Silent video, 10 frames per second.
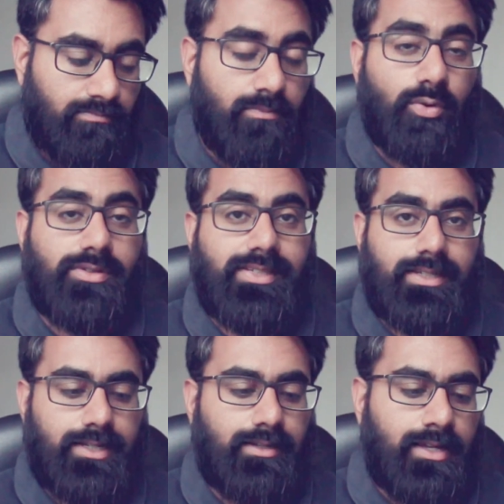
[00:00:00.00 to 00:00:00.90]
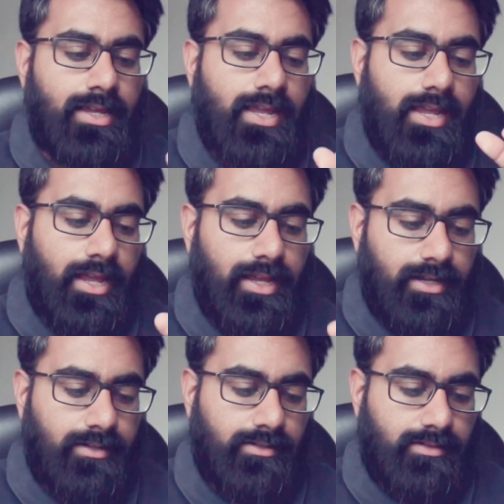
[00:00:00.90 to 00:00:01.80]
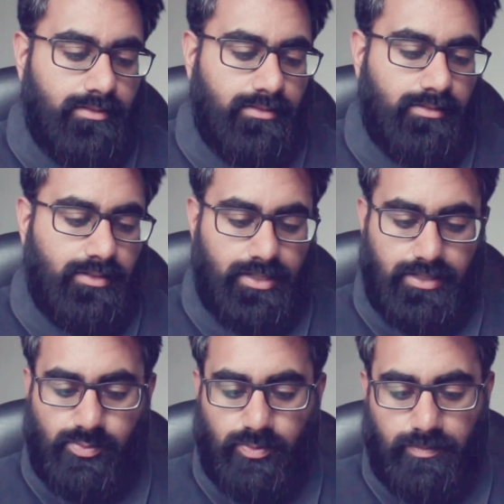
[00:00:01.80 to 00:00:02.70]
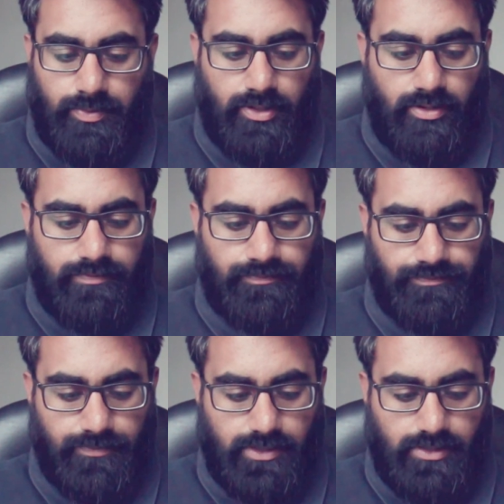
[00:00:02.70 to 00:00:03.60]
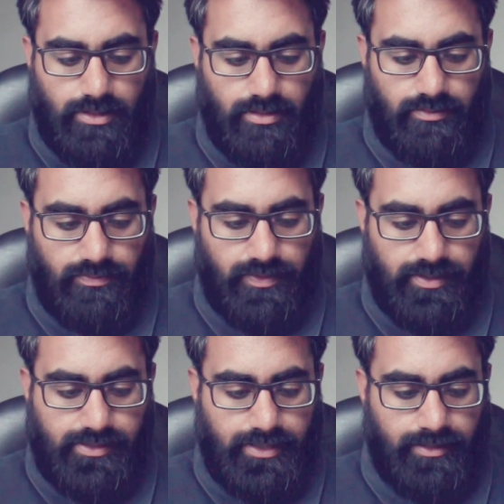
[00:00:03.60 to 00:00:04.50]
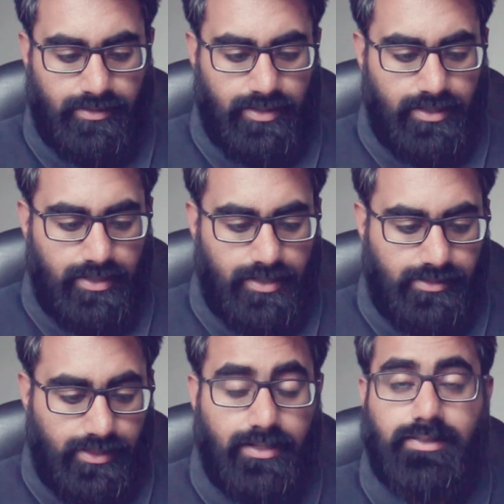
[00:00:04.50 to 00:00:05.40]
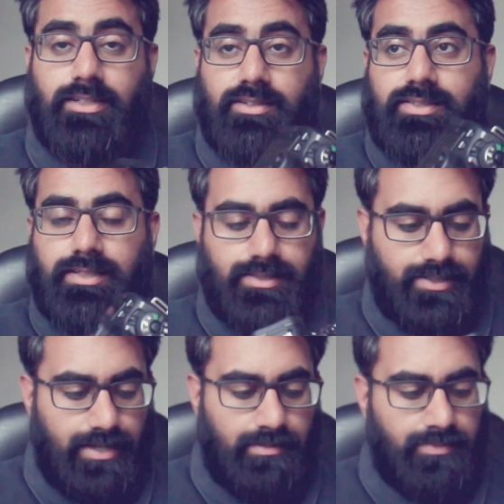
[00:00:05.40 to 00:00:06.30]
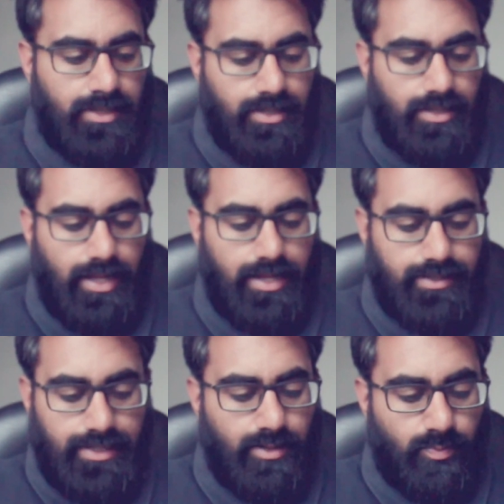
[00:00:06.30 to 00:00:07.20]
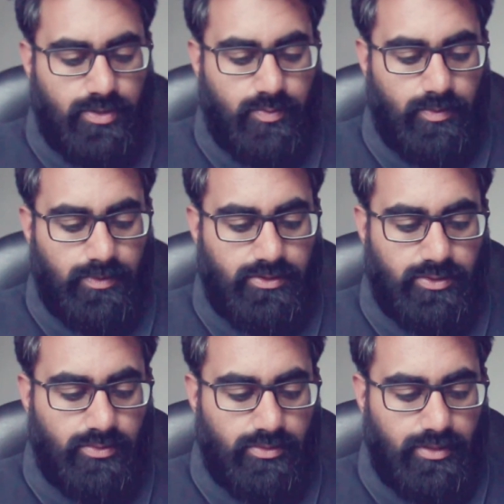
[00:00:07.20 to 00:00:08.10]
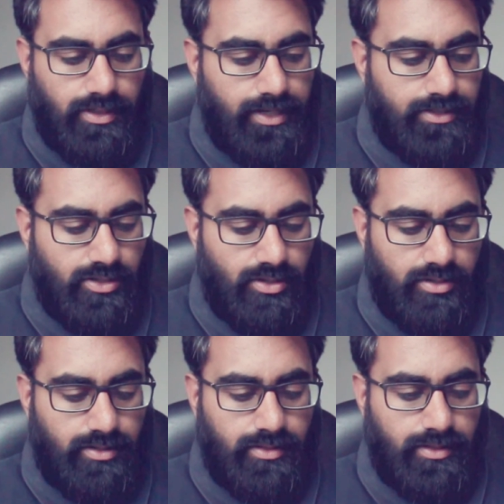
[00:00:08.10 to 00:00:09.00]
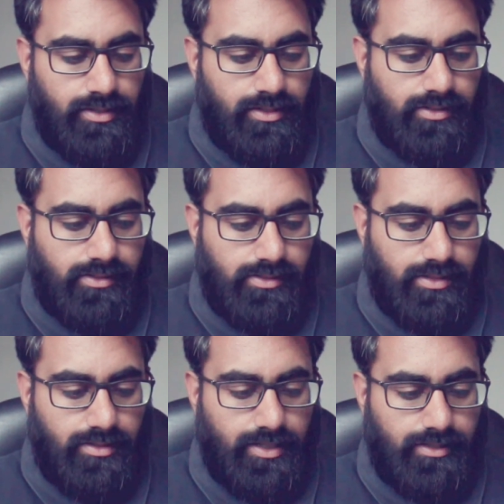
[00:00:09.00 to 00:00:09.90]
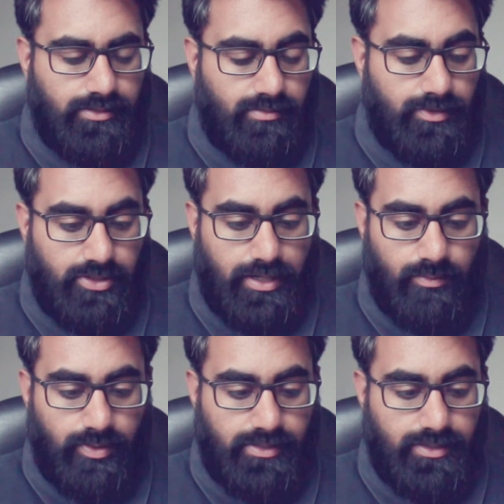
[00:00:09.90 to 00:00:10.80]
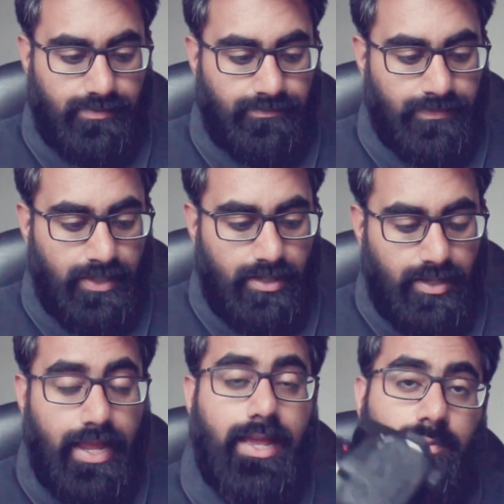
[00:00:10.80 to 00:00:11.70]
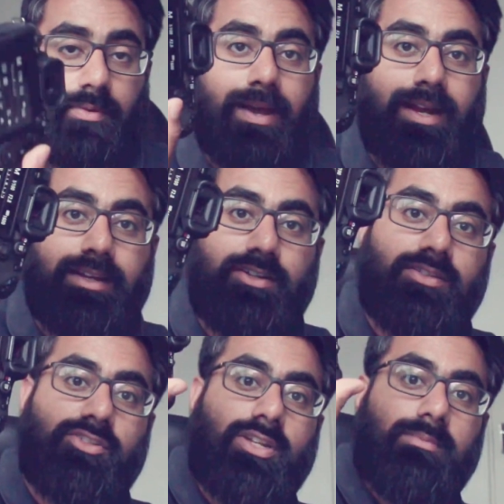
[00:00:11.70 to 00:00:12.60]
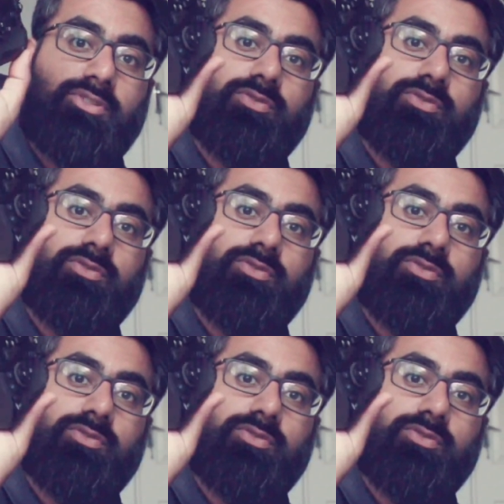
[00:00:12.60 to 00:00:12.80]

mode setting. And that's when we put it on. So first thing, it's asking to set the time and date, which we will do later on, so that there's not much time wasted. And we're back into the same